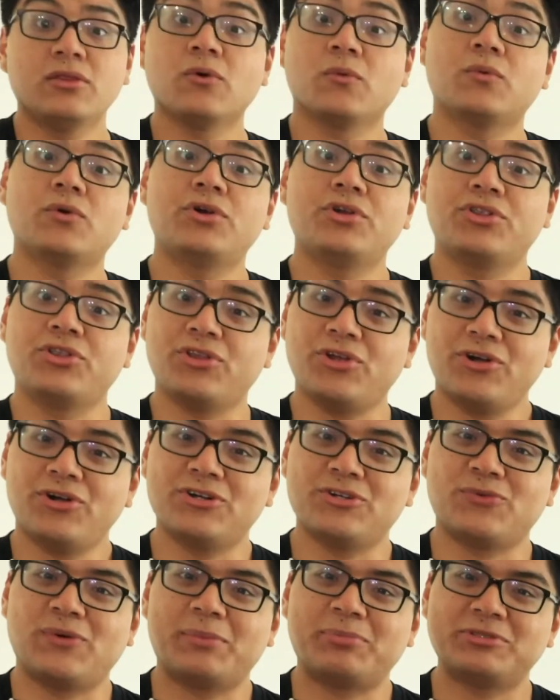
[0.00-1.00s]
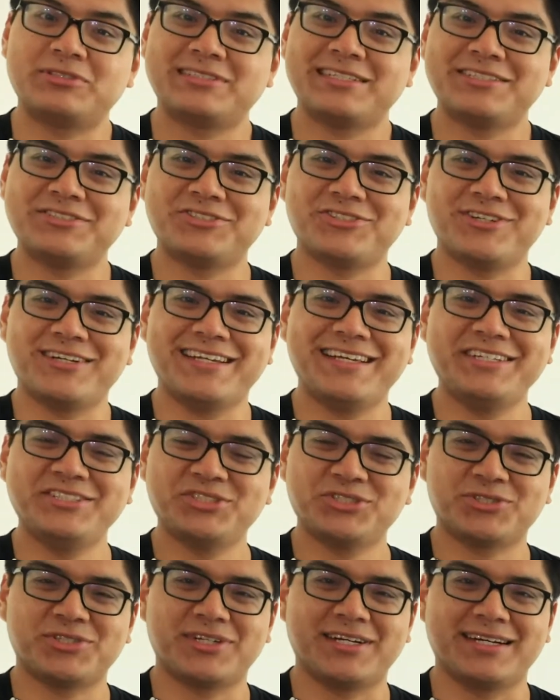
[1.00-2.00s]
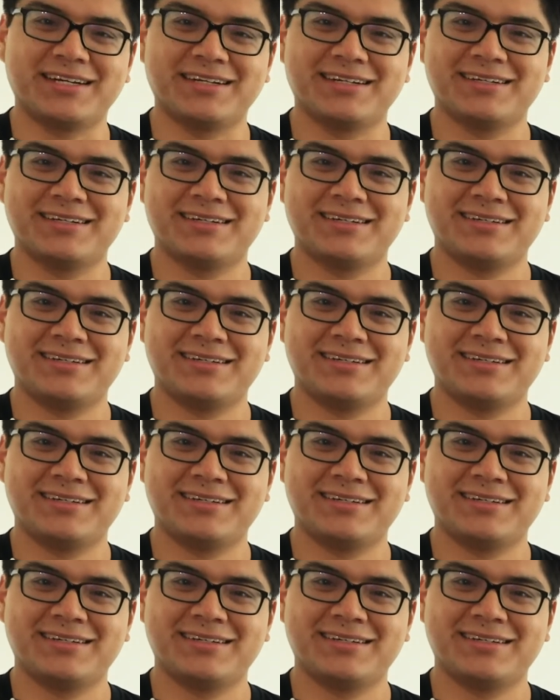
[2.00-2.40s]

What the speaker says: The word third represents your D string,